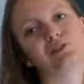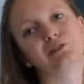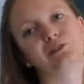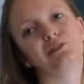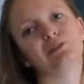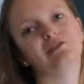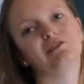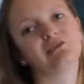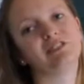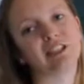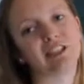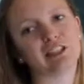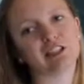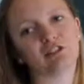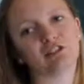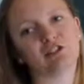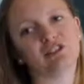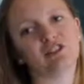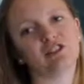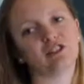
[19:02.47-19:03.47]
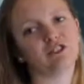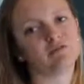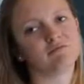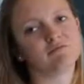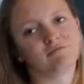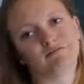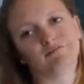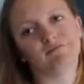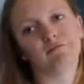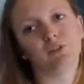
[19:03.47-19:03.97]
you stick to
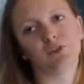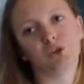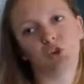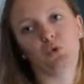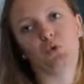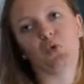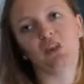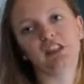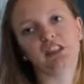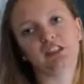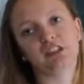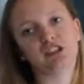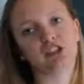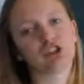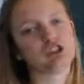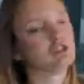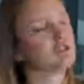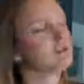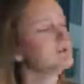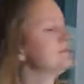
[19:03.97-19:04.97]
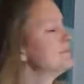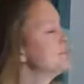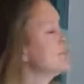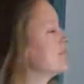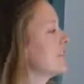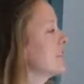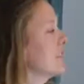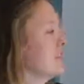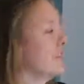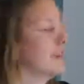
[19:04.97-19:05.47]
the one edition?
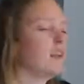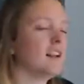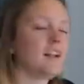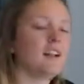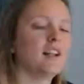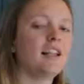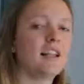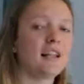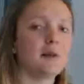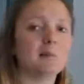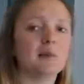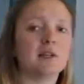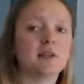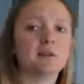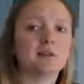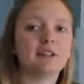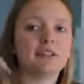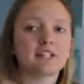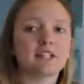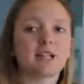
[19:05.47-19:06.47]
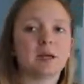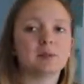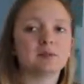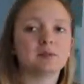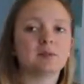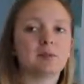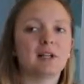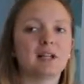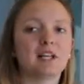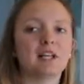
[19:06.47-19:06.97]
Let me know in the
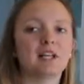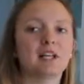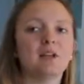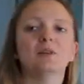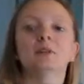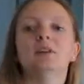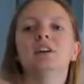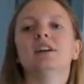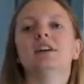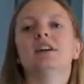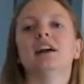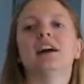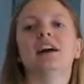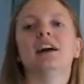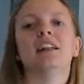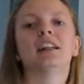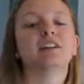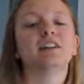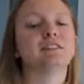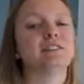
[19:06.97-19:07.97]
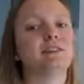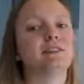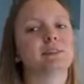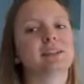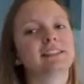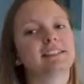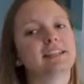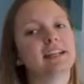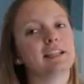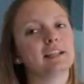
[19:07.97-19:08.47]
comment below, and I'll see you
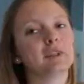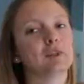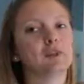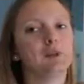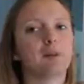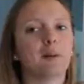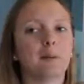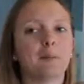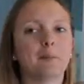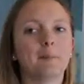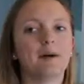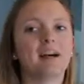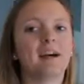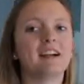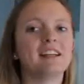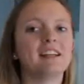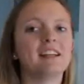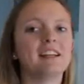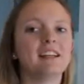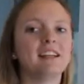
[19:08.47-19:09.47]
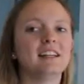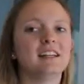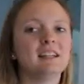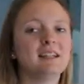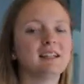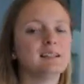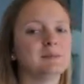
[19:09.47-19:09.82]
guys later. Bye!